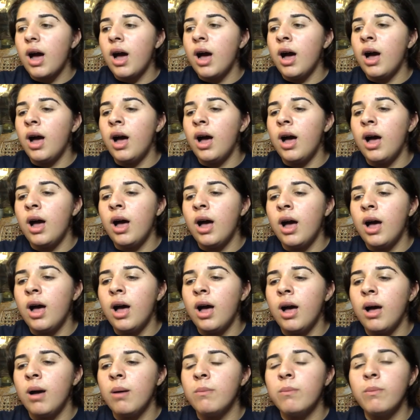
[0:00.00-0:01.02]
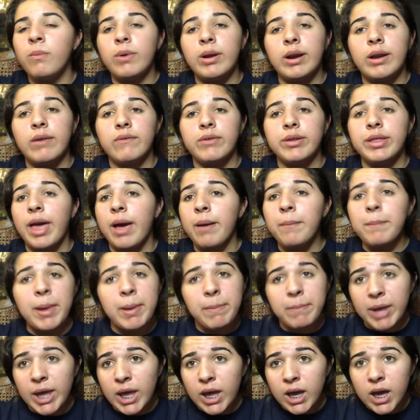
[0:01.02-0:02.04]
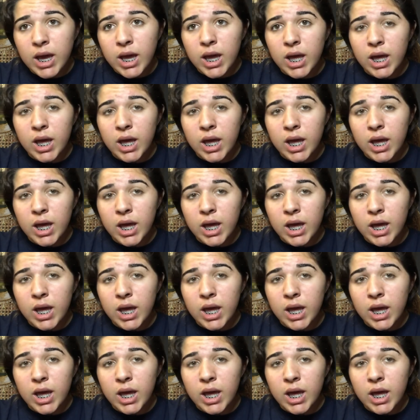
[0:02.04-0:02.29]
Um, whenever that may be.